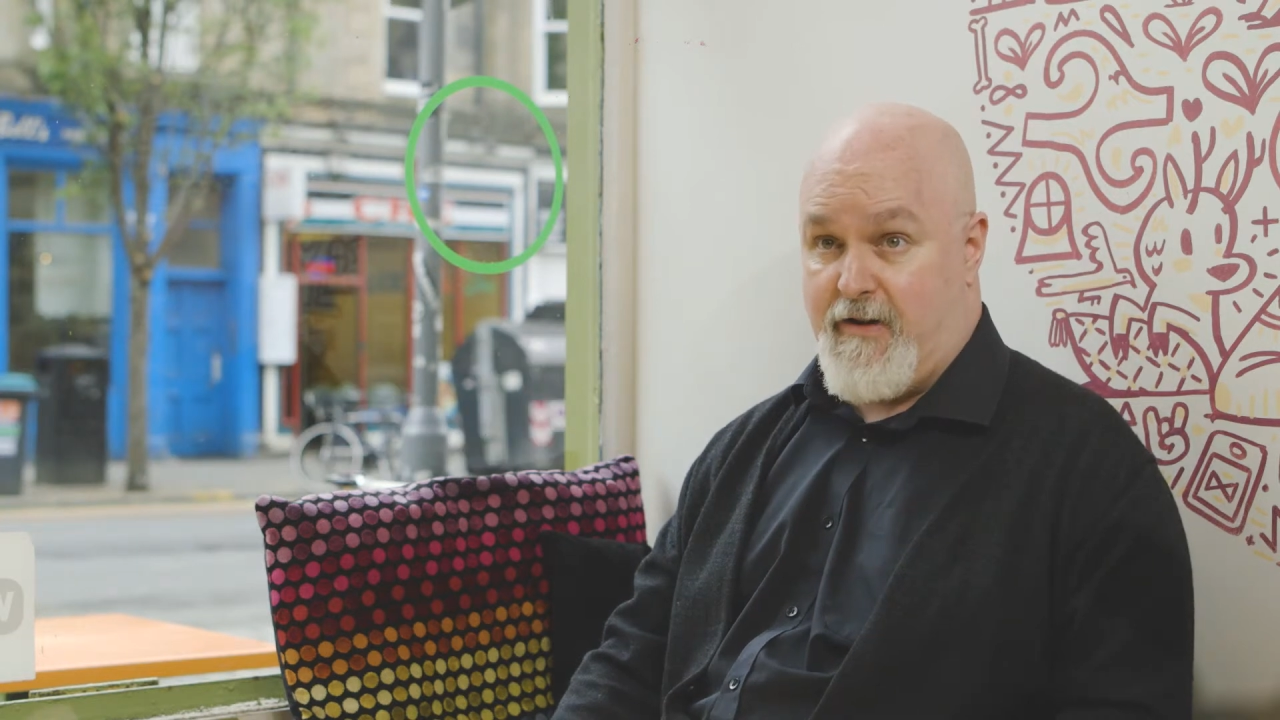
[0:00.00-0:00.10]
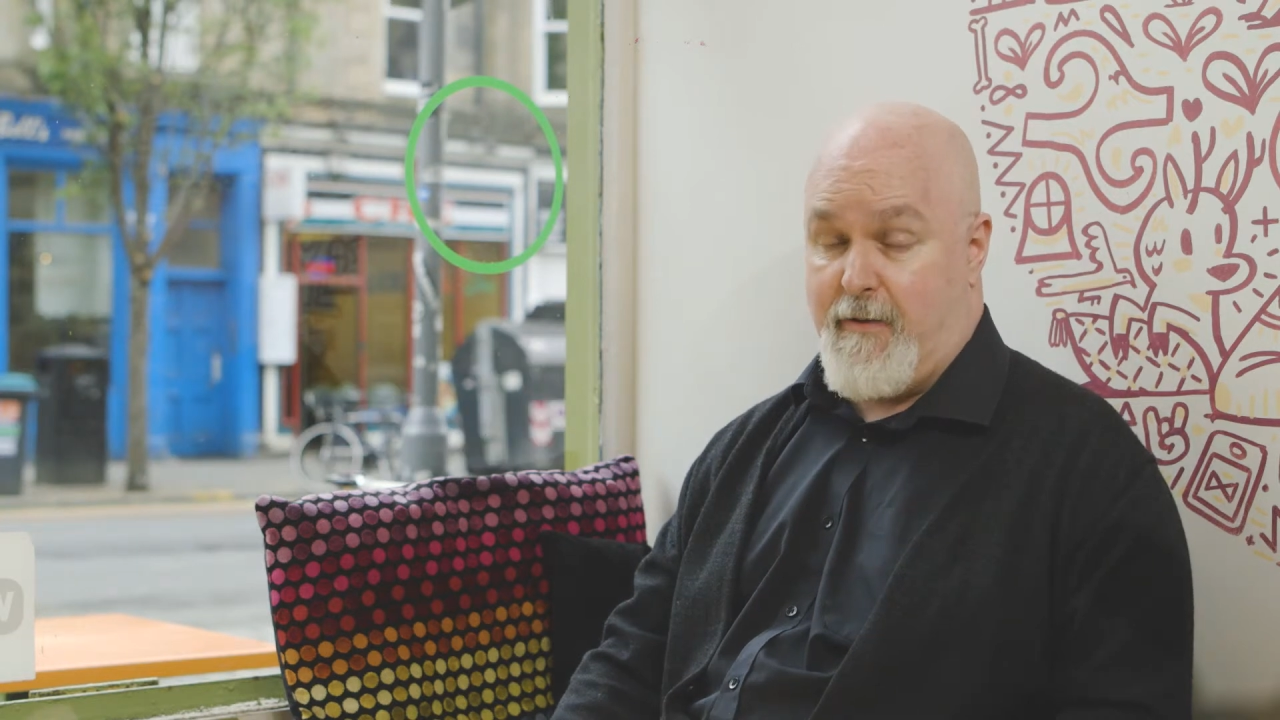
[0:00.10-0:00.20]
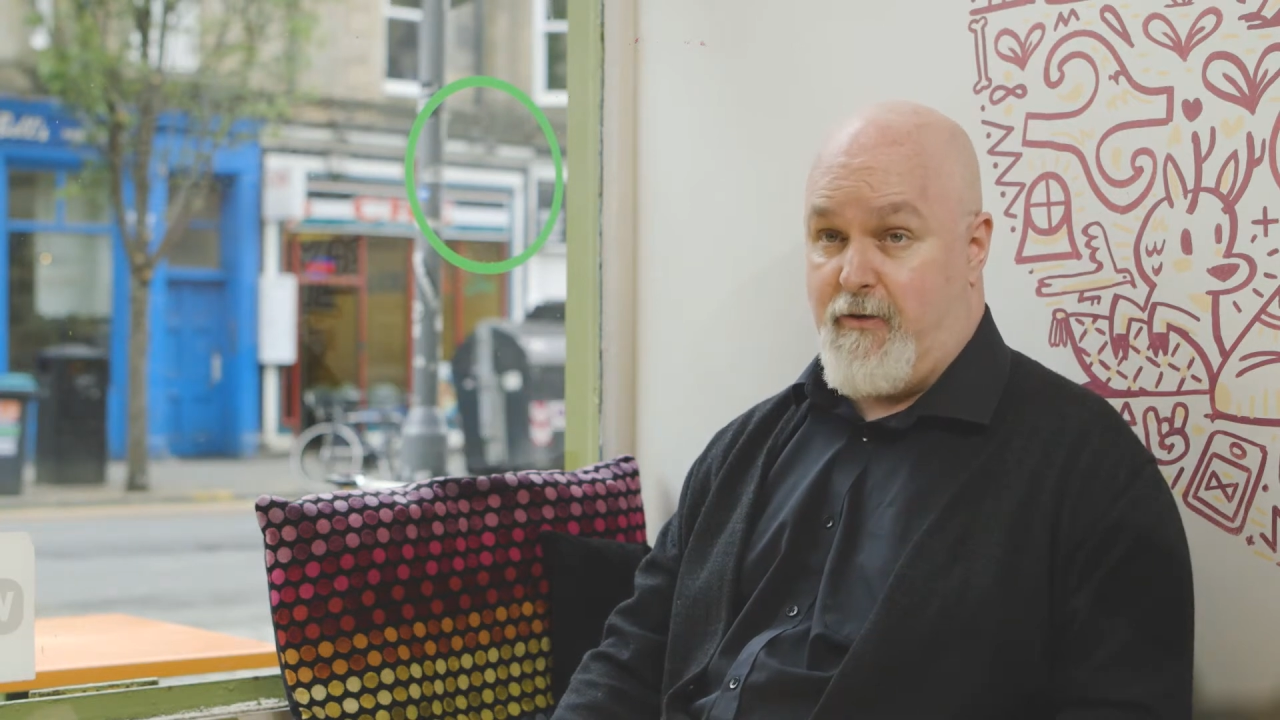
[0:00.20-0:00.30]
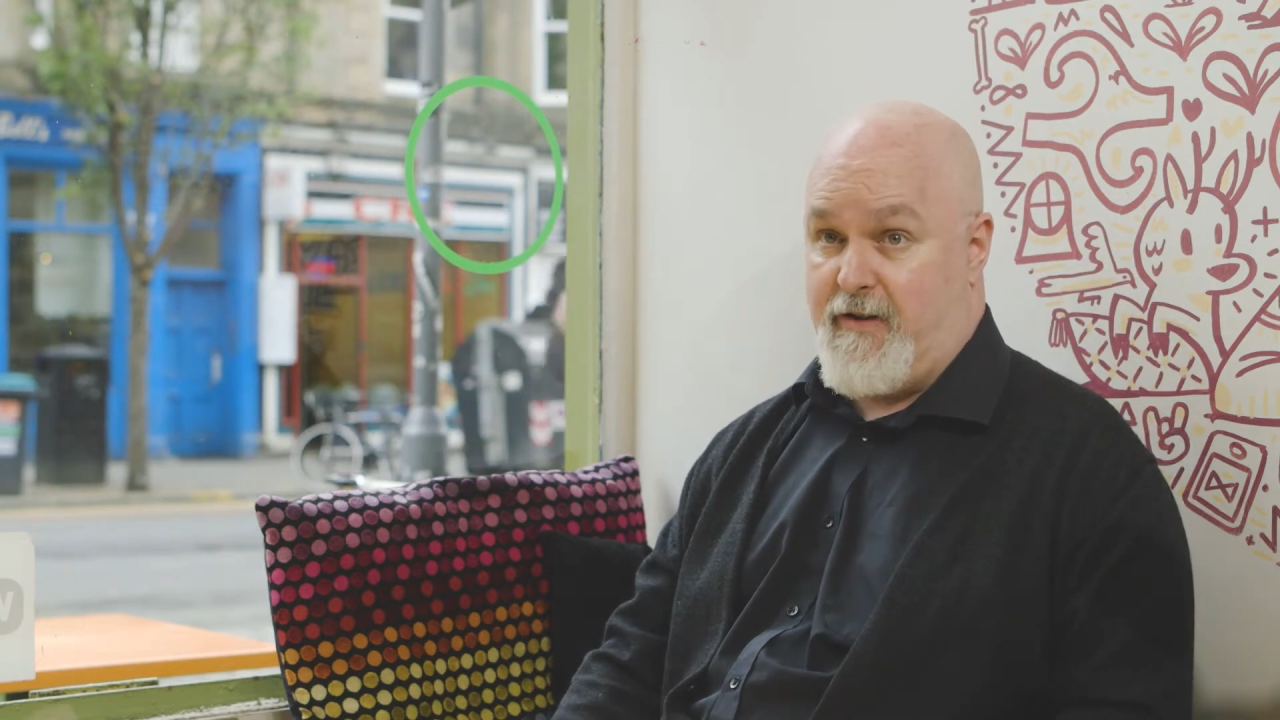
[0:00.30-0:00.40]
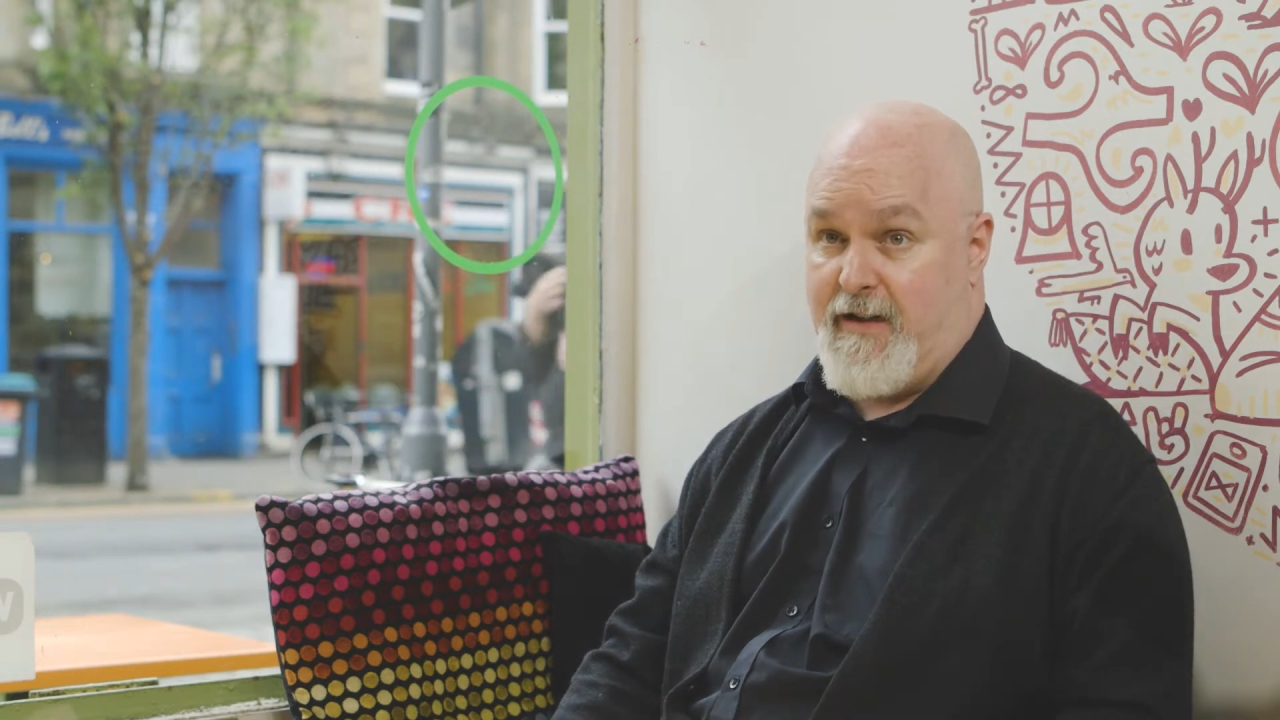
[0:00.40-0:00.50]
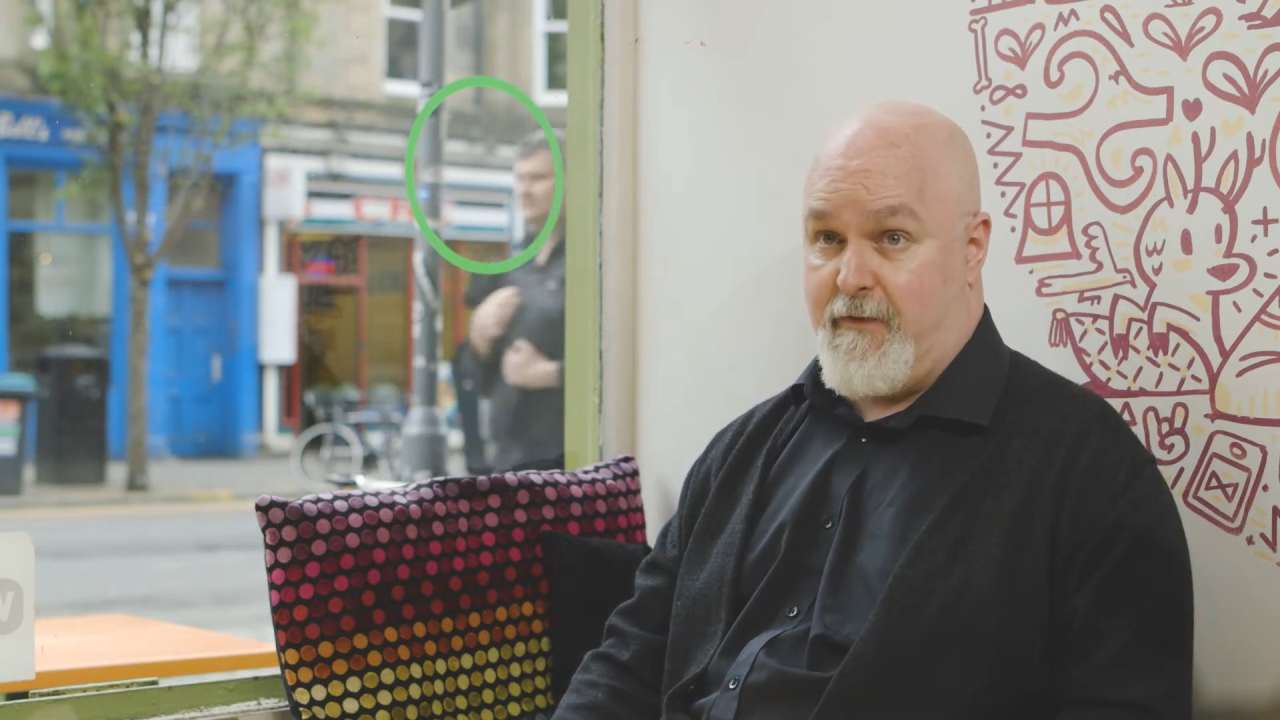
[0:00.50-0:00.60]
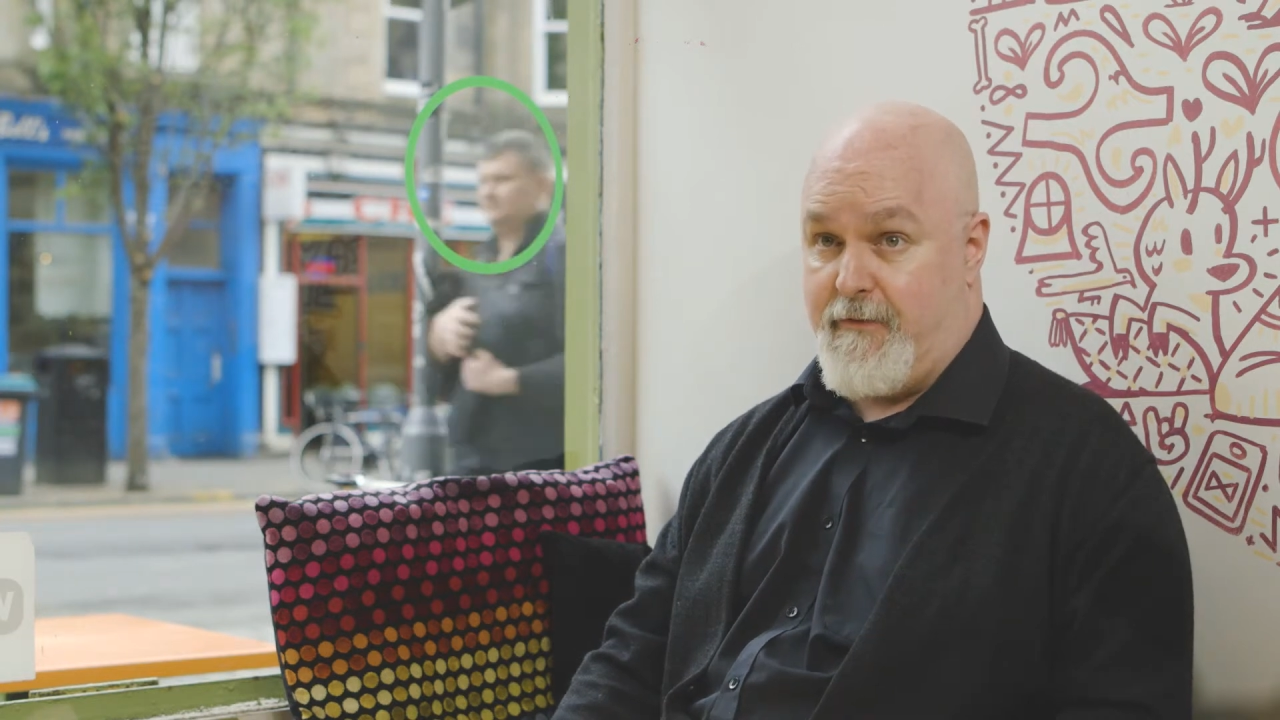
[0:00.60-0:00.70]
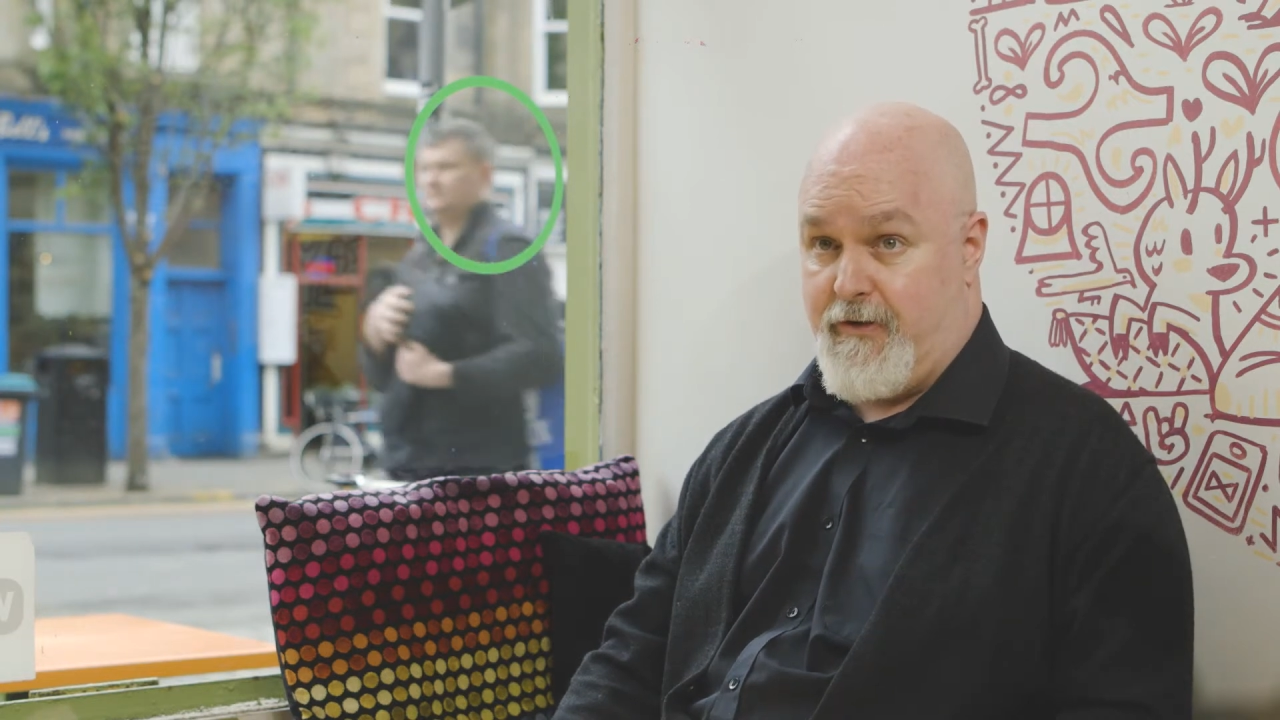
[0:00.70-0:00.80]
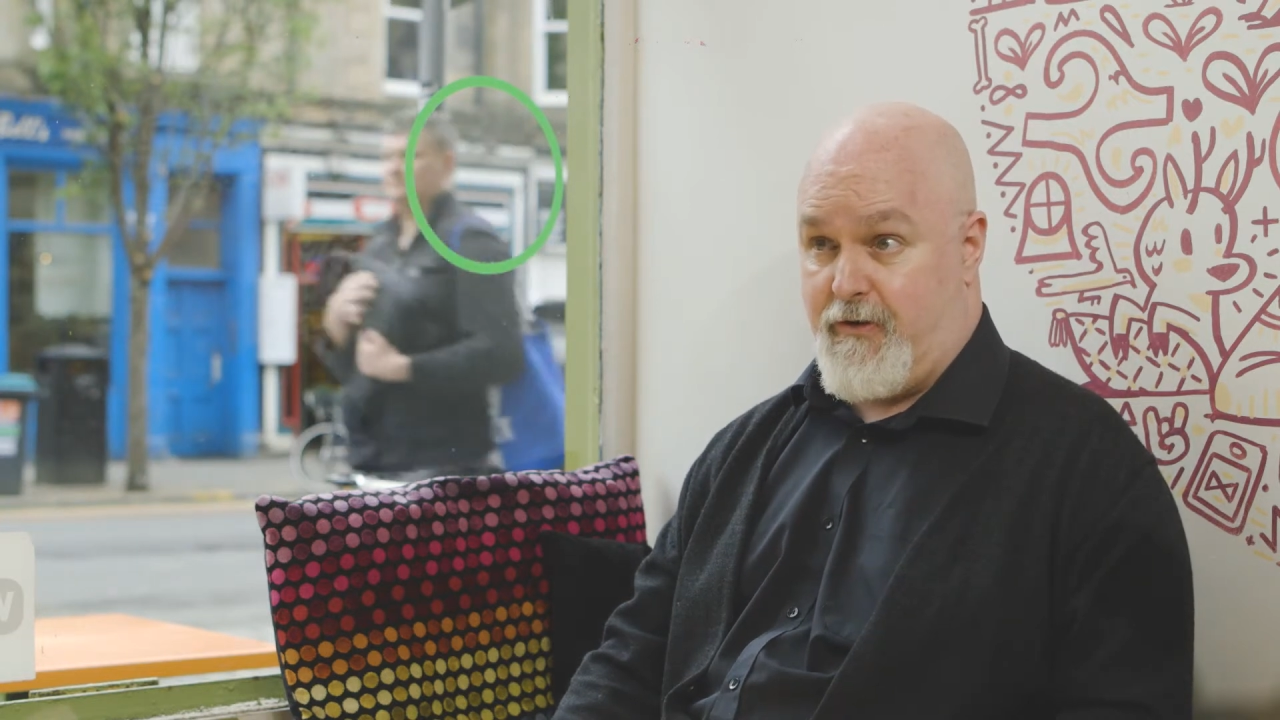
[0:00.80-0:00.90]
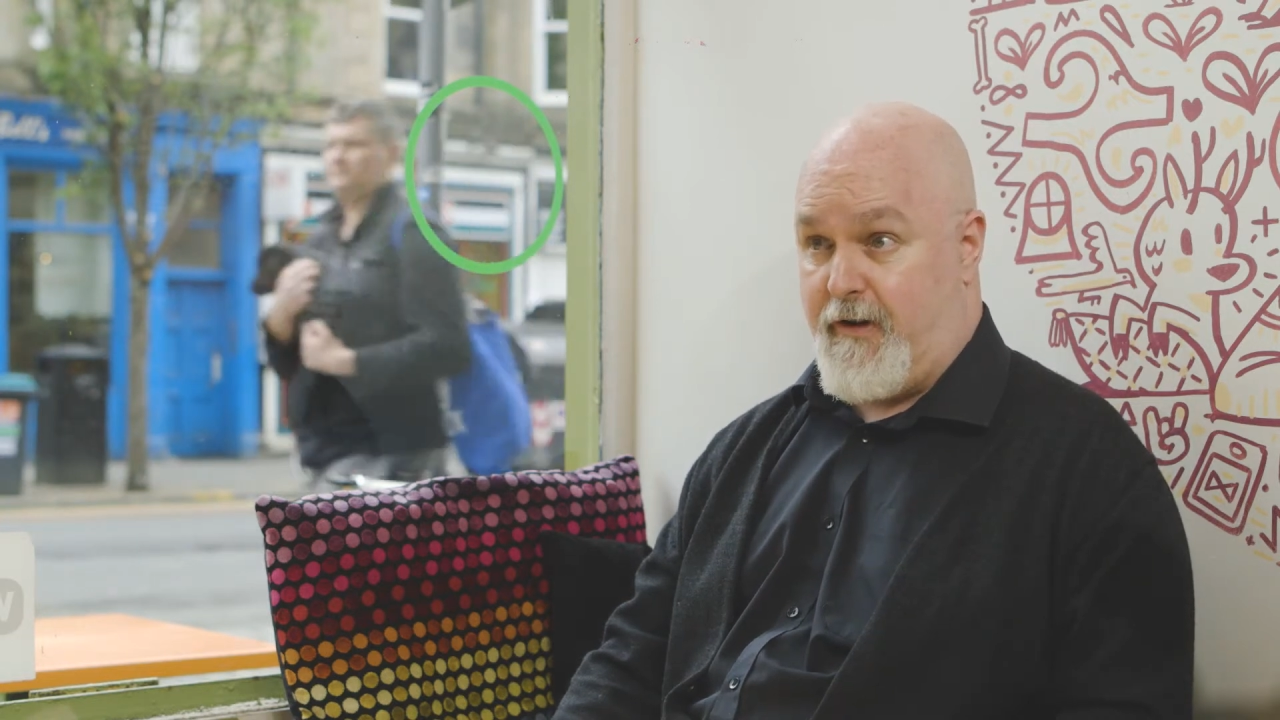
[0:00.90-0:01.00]
tables they have on
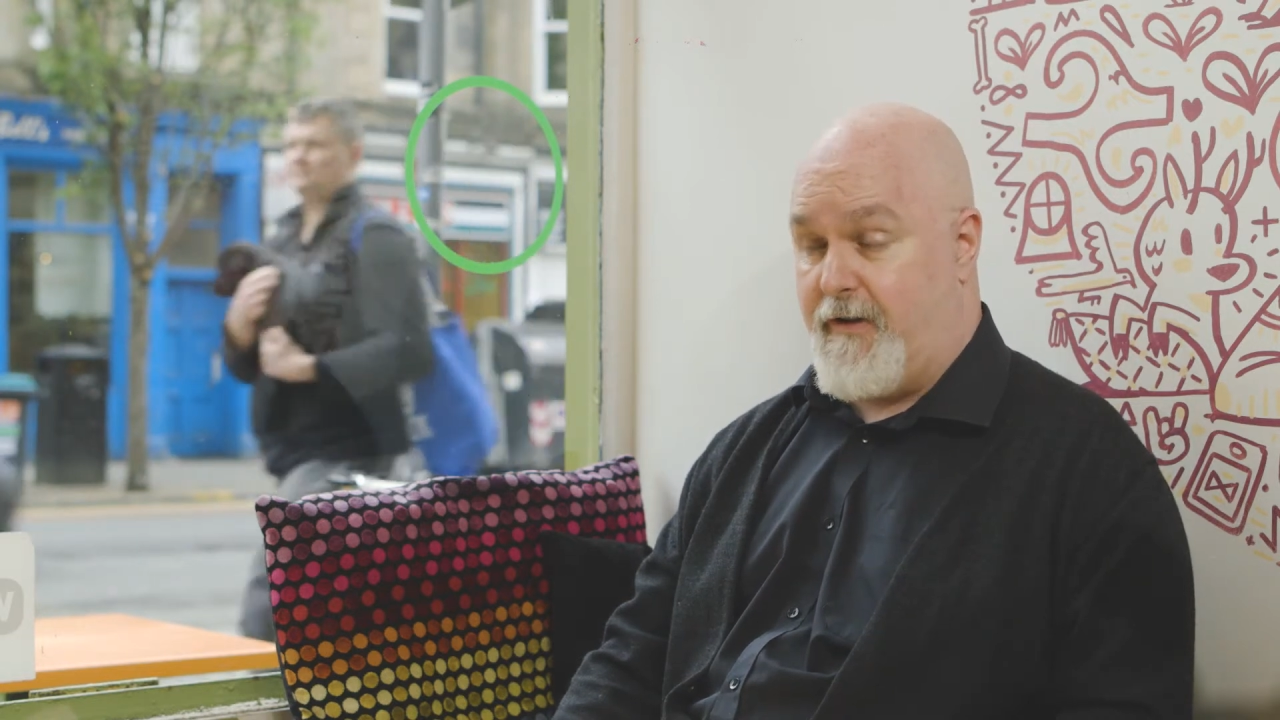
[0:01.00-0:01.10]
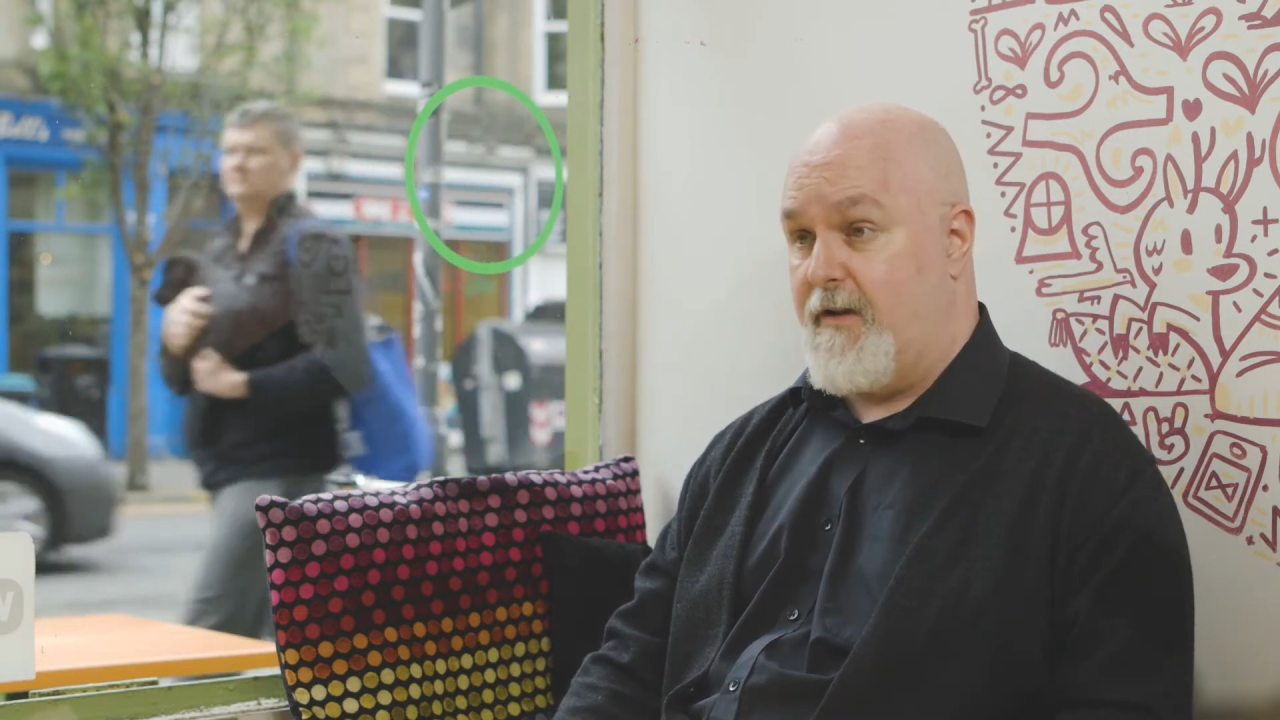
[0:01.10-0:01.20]
the street.